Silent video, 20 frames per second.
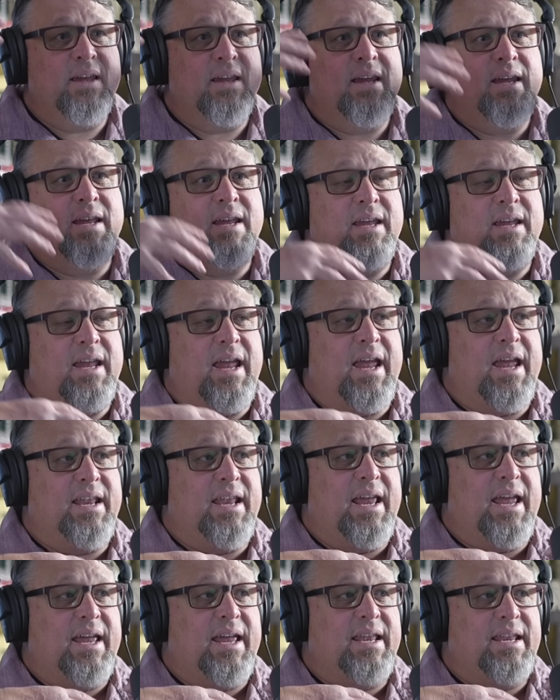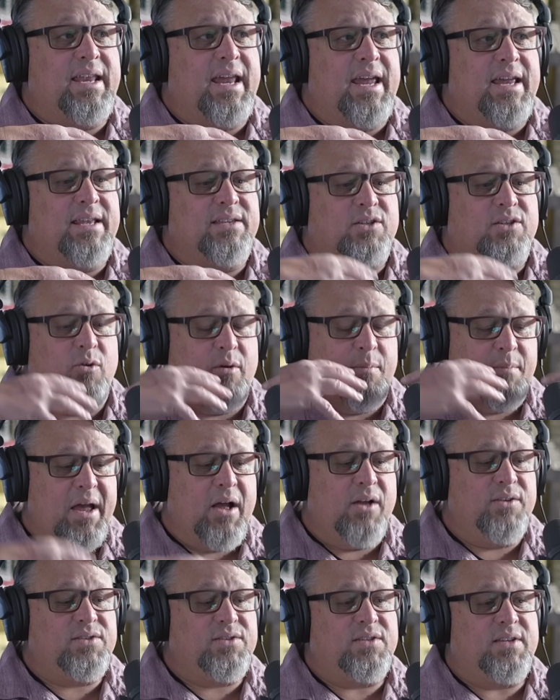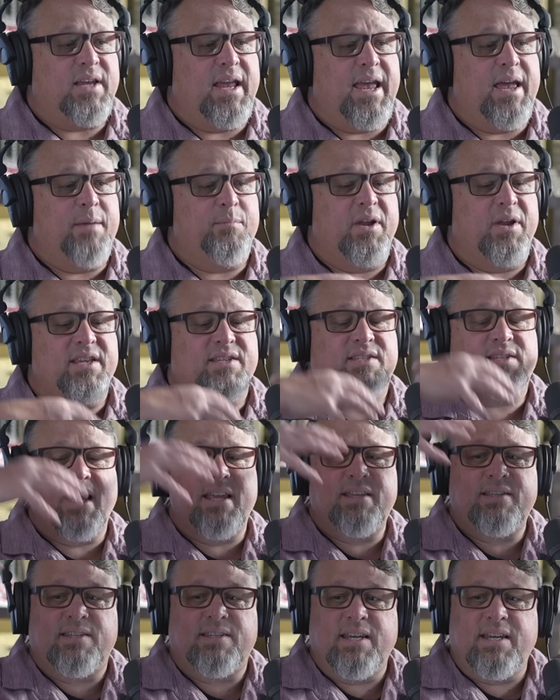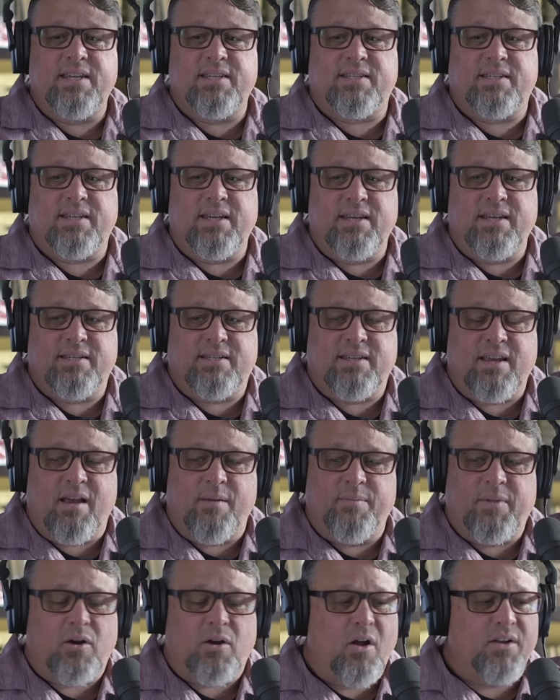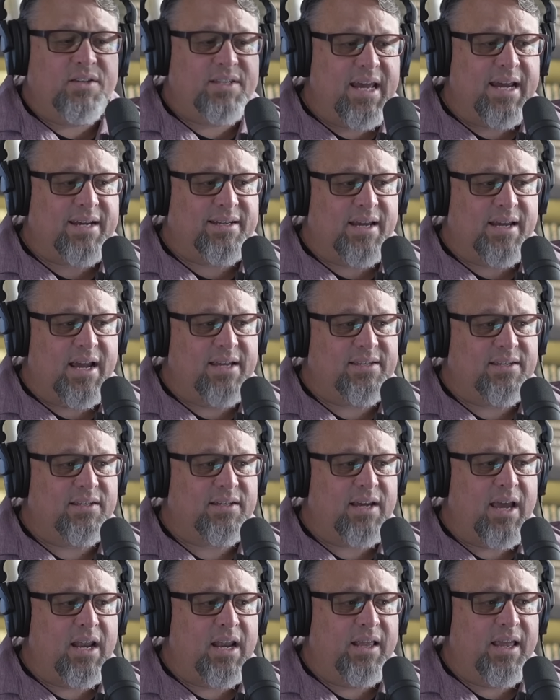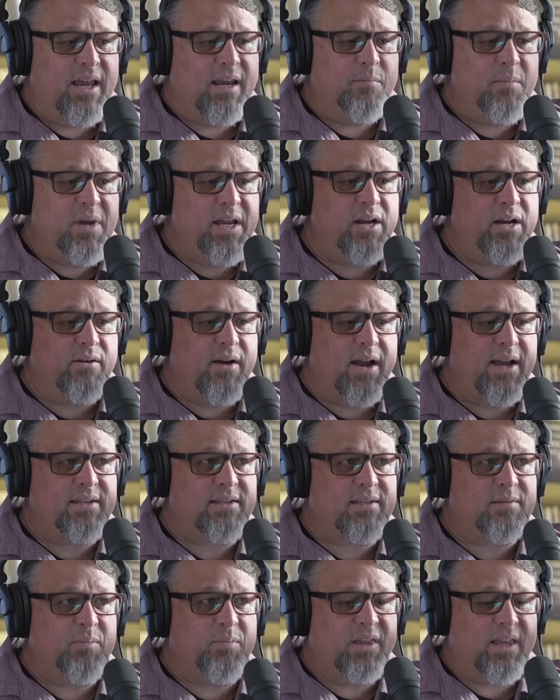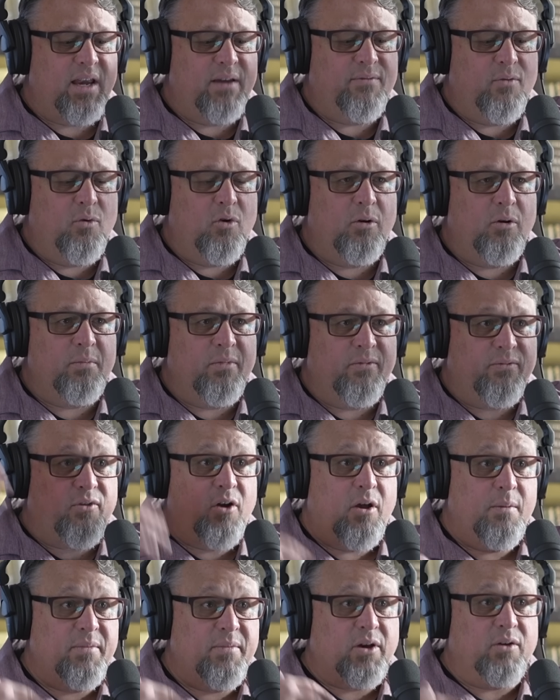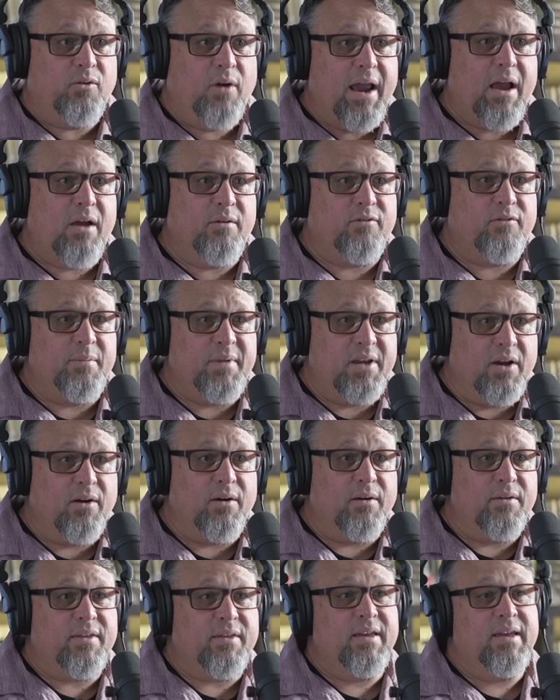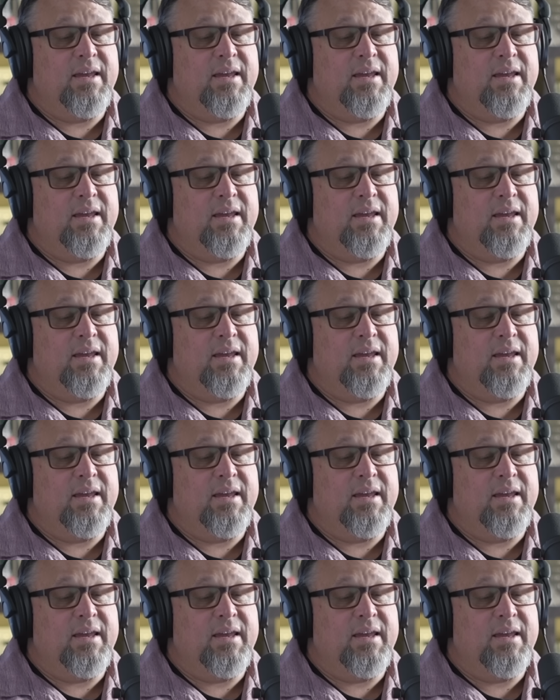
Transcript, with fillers: And so it melts, but it sends these they're called tektites. It's kind of like meteorites, but they formed from the ground, from the Earth.